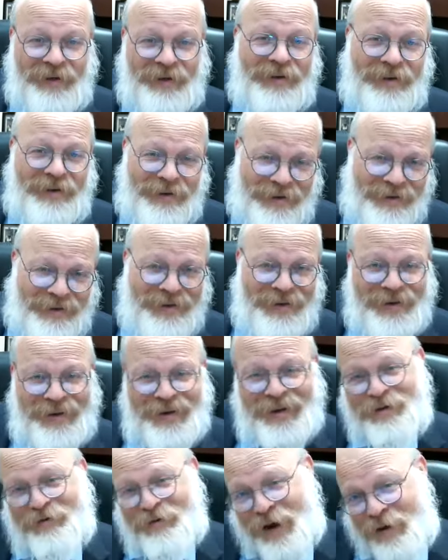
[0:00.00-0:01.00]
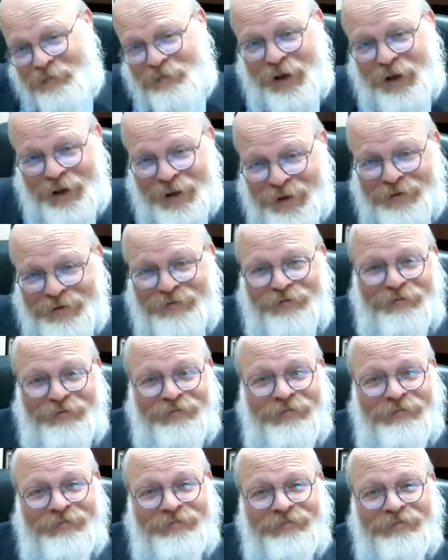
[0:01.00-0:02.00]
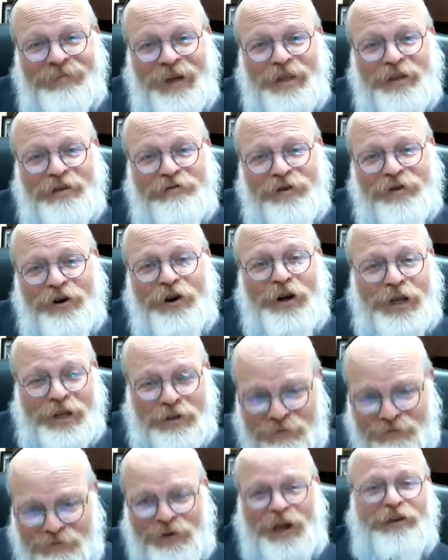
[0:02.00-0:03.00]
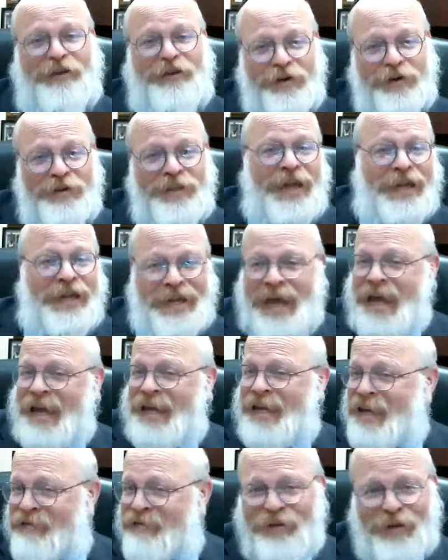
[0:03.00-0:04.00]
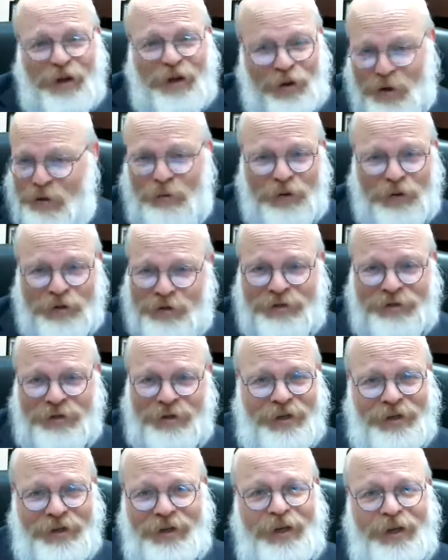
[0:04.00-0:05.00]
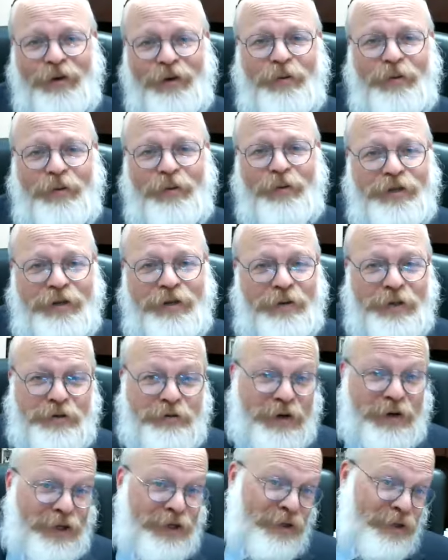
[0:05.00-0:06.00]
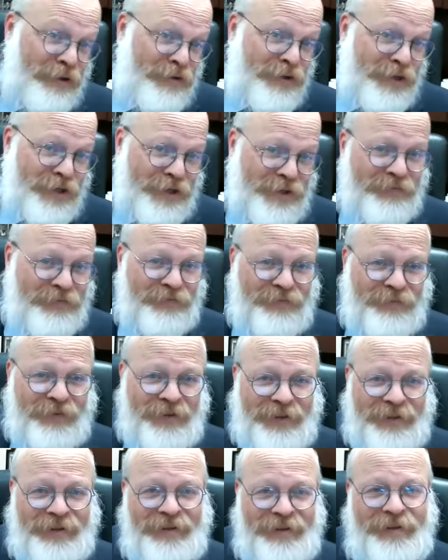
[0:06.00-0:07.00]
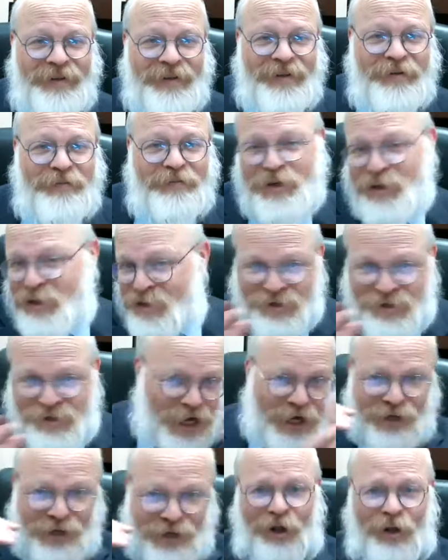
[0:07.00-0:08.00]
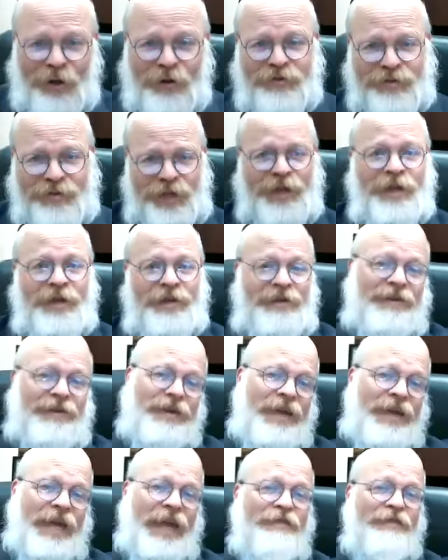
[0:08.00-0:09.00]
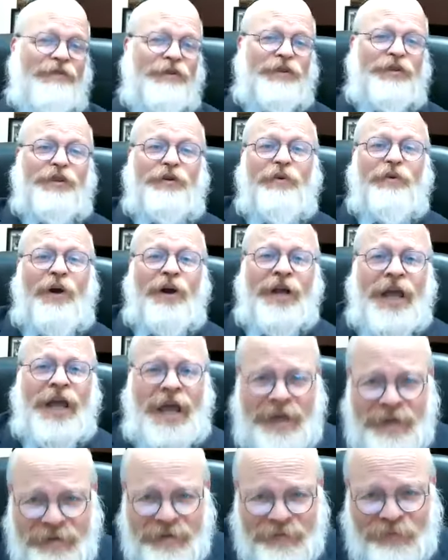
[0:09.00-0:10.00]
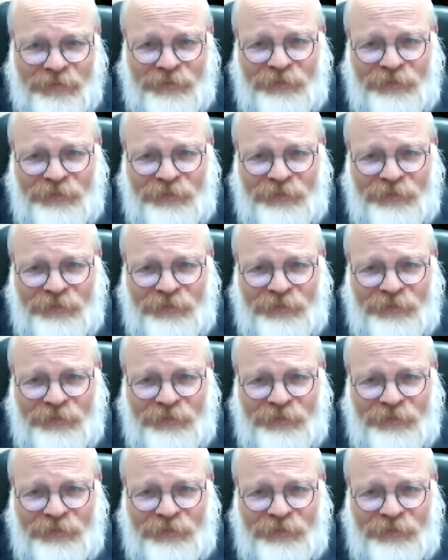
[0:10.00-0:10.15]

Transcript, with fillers: and the rabbi made the verdict in favor of that guy, even though he was he was he was really the loser. But he changed the whole thing and gave it to the wrong guy.